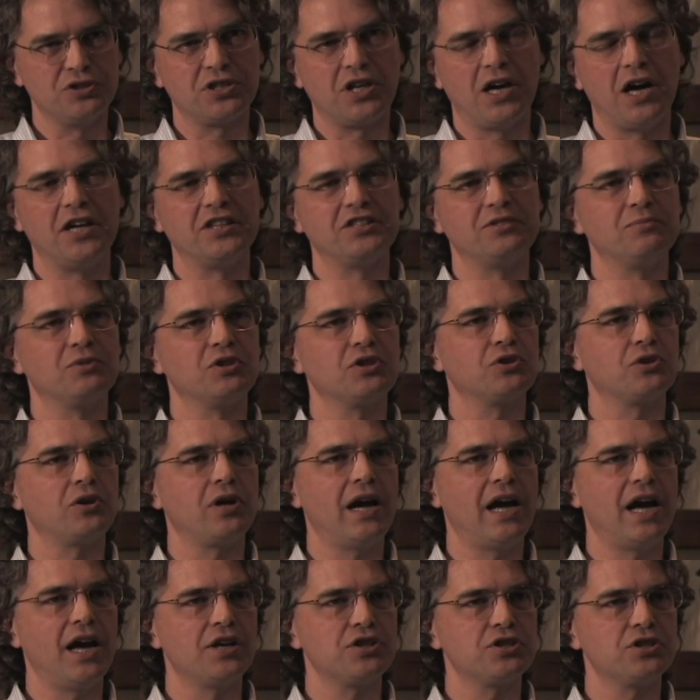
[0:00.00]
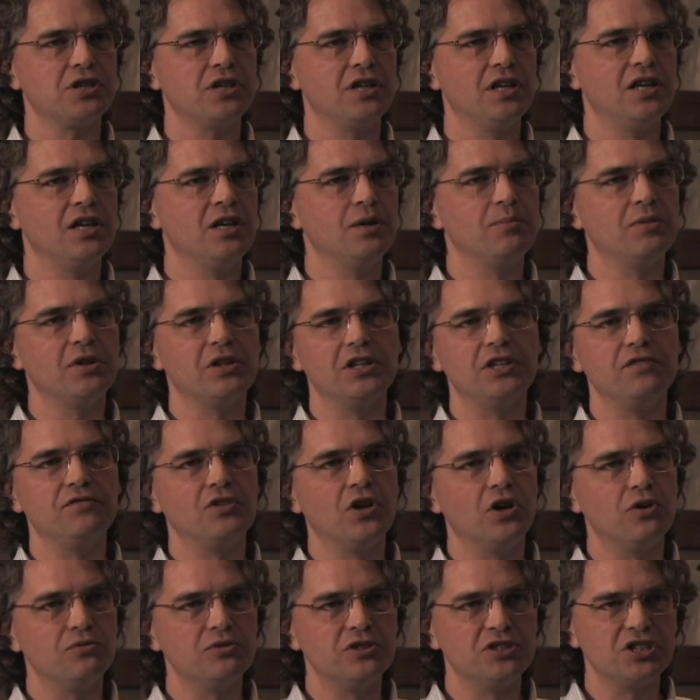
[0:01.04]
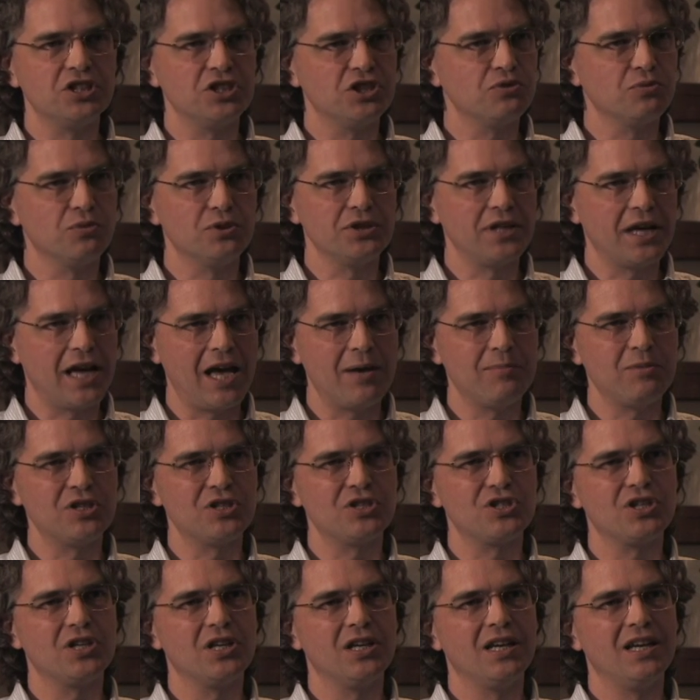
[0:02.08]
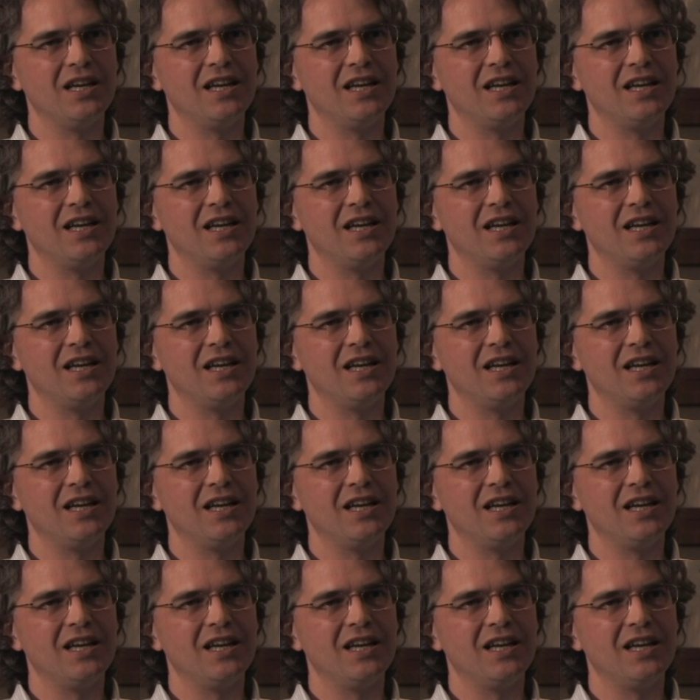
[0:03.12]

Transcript: cause them to crash, but leave no residual damage.